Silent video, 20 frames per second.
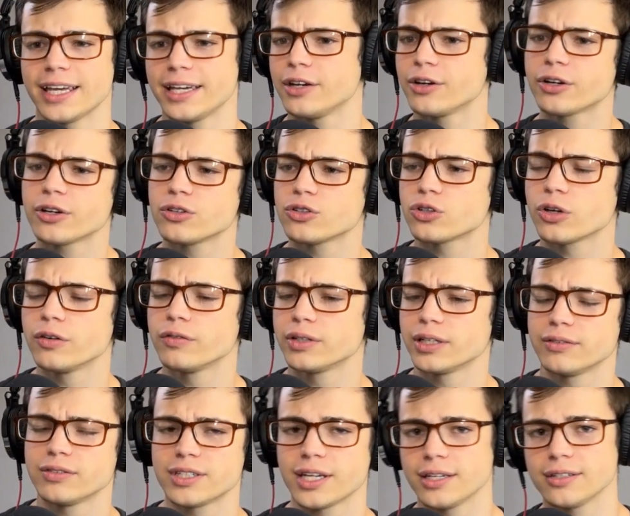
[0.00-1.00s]
I hear
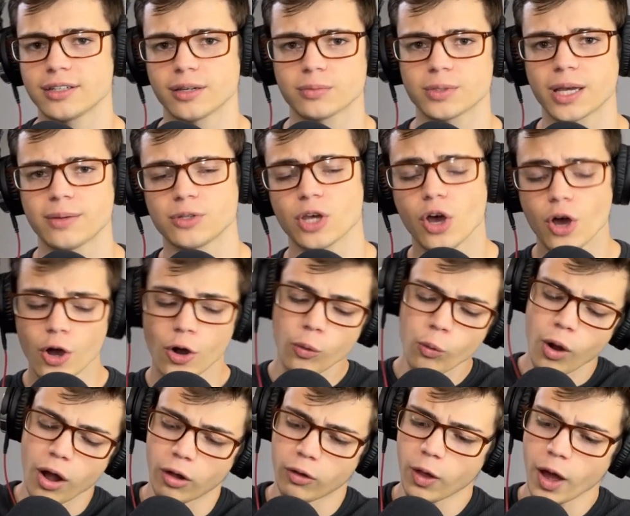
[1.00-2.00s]
conservatives say sometimes,
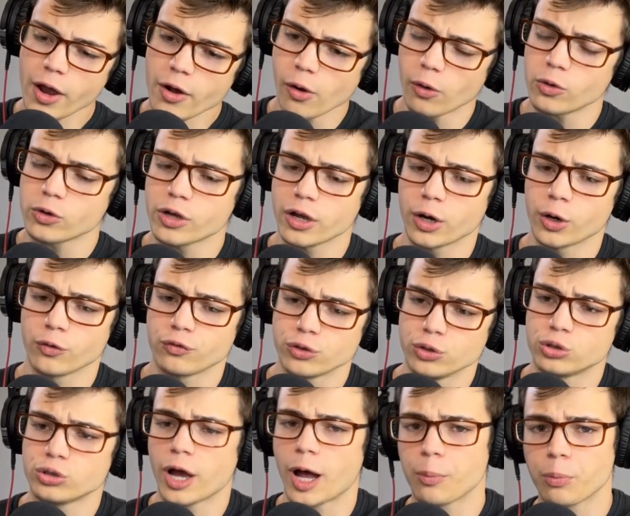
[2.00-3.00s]
well, I don't care if you
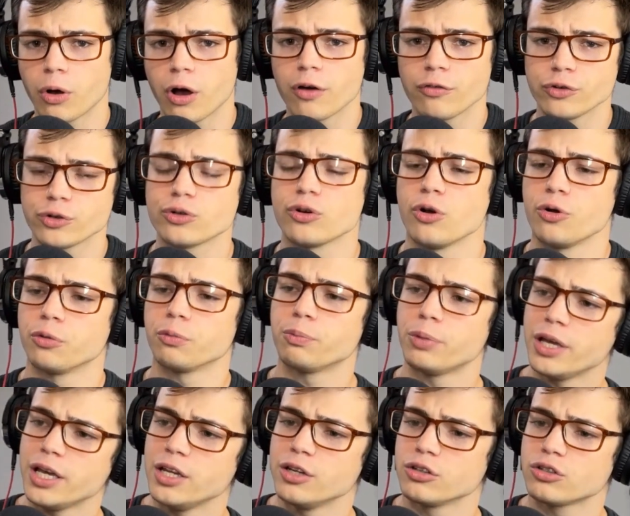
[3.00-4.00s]
chop off your own
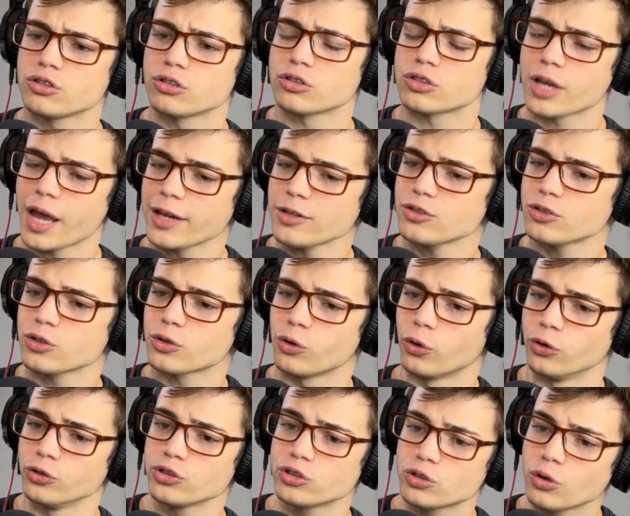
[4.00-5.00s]
penis and
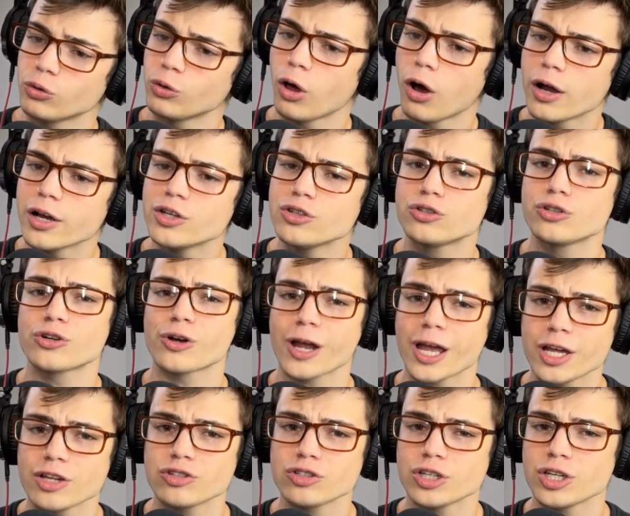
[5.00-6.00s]
testicles so long as you're
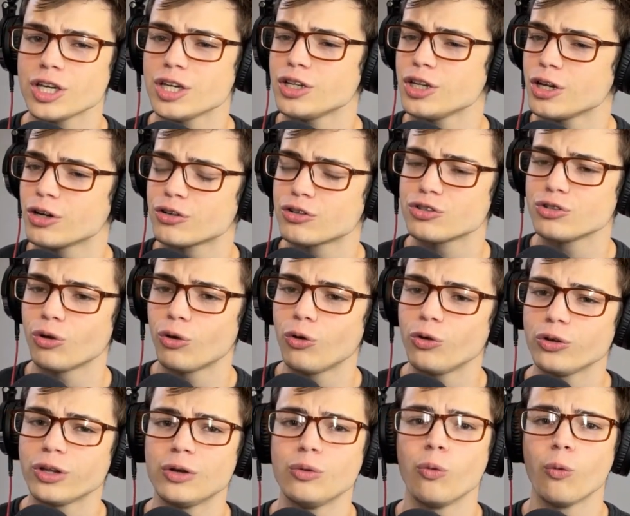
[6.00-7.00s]
18 years
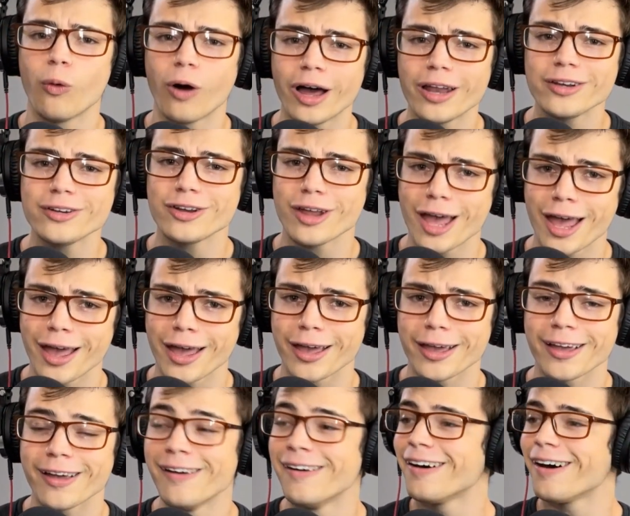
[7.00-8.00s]
old in one
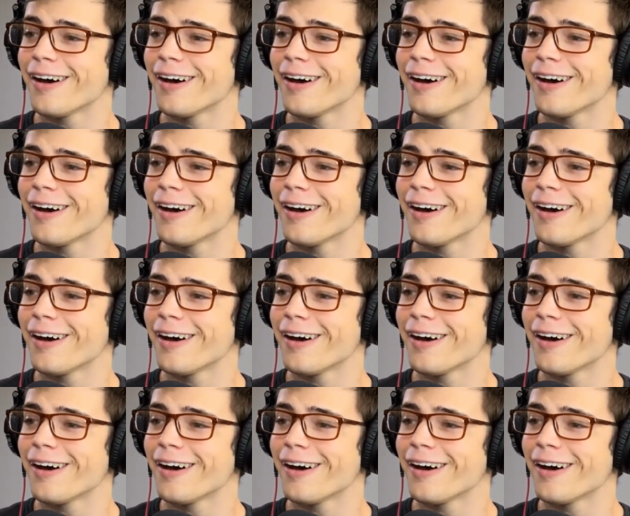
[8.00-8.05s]
day.